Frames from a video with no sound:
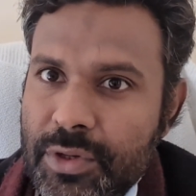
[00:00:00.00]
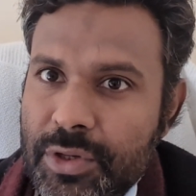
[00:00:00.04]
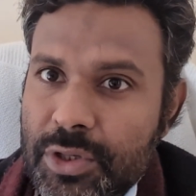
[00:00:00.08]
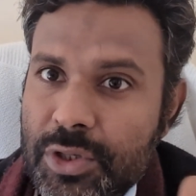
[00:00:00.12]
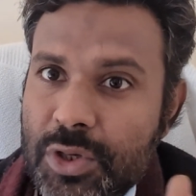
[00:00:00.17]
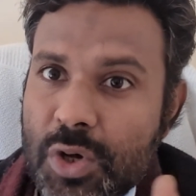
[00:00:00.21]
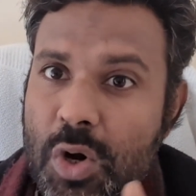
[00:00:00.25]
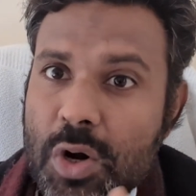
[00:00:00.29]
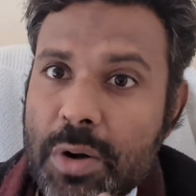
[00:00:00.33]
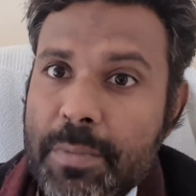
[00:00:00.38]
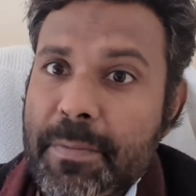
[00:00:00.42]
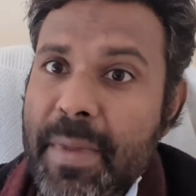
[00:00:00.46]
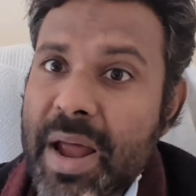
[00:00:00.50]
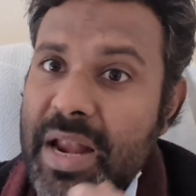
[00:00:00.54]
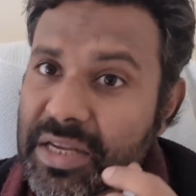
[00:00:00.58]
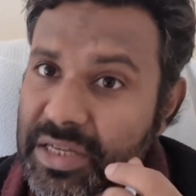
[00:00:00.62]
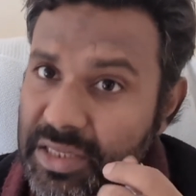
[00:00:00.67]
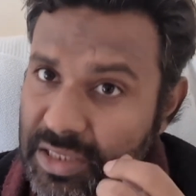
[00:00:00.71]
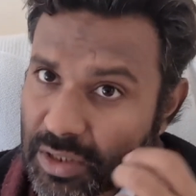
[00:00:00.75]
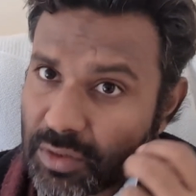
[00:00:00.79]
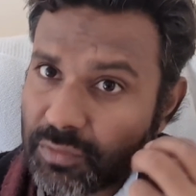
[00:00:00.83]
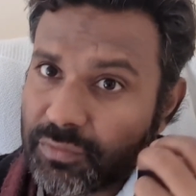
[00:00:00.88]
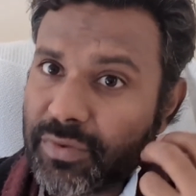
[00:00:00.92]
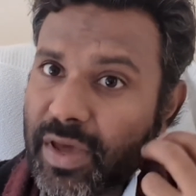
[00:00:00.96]
your
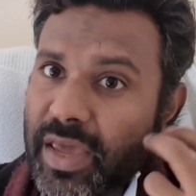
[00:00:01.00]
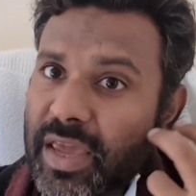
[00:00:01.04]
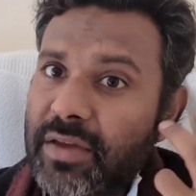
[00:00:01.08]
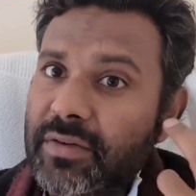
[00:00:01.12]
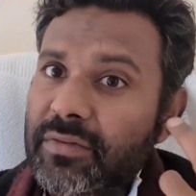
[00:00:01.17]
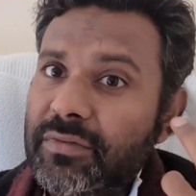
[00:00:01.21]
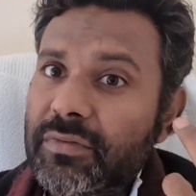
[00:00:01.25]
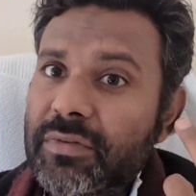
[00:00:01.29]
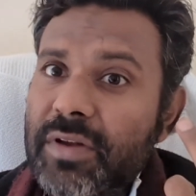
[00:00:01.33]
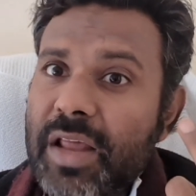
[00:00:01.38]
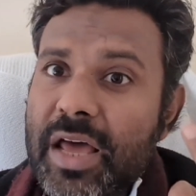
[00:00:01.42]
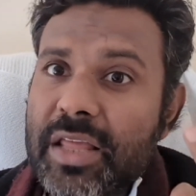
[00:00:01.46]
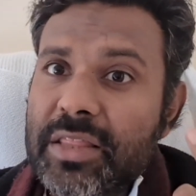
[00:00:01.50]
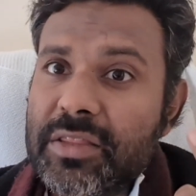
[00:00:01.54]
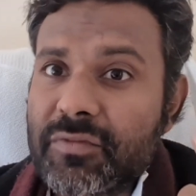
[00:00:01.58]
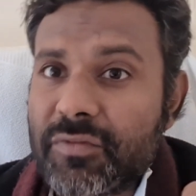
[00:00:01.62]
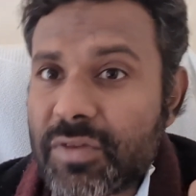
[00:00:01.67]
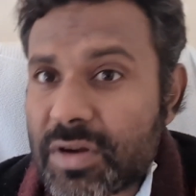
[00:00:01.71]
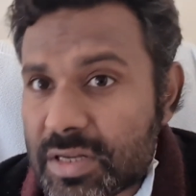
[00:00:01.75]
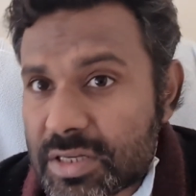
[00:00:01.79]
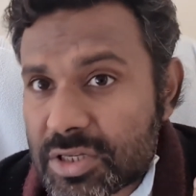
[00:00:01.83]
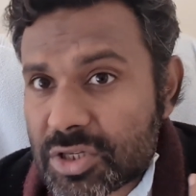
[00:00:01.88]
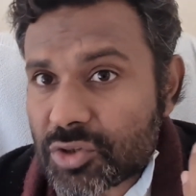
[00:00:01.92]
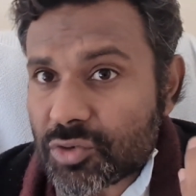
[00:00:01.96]
mental wavelength
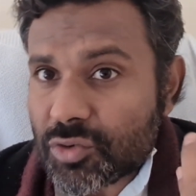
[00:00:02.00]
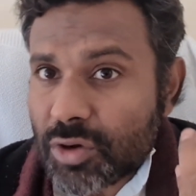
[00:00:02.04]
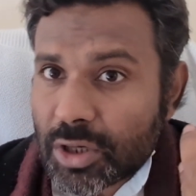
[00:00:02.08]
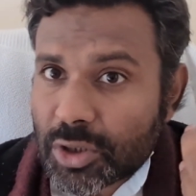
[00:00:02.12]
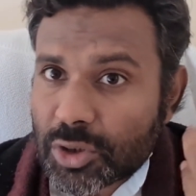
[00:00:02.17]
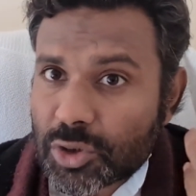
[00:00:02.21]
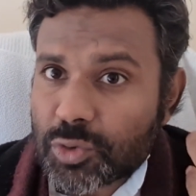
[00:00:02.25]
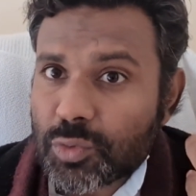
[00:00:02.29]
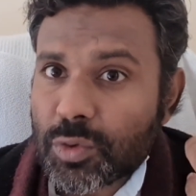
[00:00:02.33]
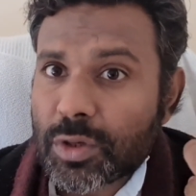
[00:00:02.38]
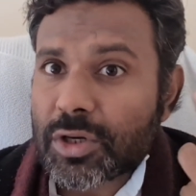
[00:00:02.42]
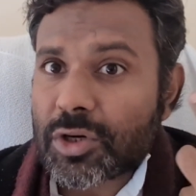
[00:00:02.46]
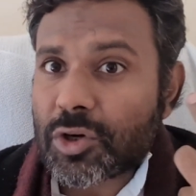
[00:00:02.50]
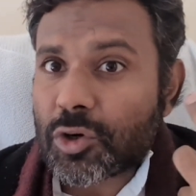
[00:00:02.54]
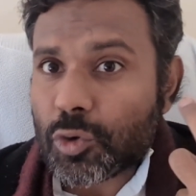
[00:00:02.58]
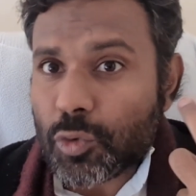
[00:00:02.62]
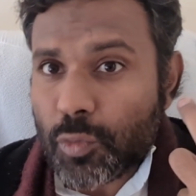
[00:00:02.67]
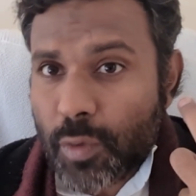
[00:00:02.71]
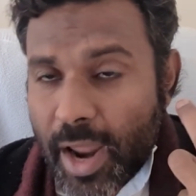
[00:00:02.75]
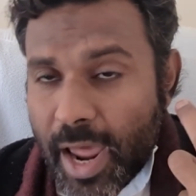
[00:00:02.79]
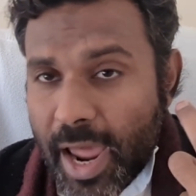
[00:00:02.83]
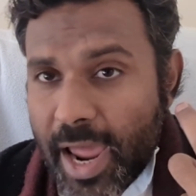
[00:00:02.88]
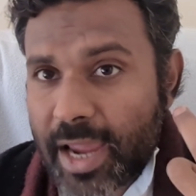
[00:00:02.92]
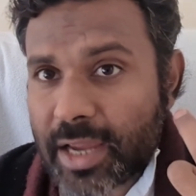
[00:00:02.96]
will start to
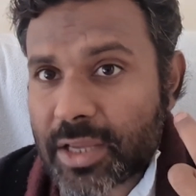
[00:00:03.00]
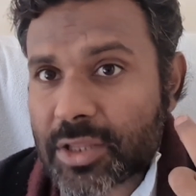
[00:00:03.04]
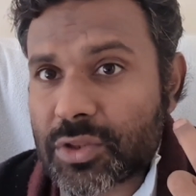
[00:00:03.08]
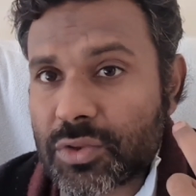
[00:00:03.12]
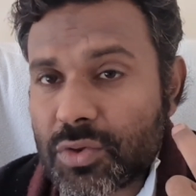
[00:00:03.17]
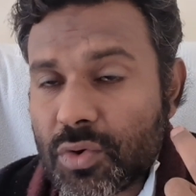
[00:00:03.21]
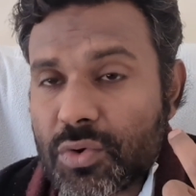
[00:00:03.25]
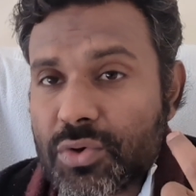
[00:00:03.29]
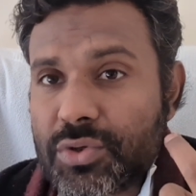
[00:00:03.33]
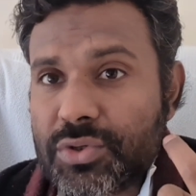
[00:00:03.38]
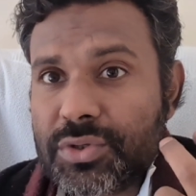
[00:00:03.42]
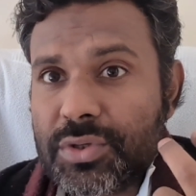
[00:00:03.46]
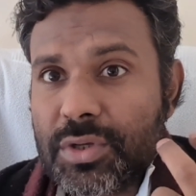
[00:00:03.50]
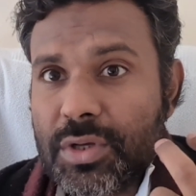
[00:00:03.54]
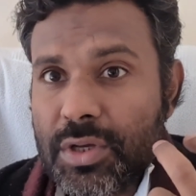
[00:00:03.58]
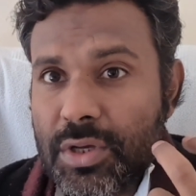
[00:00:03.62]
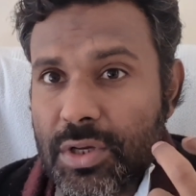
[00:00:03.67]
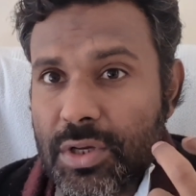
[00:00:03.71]
attract those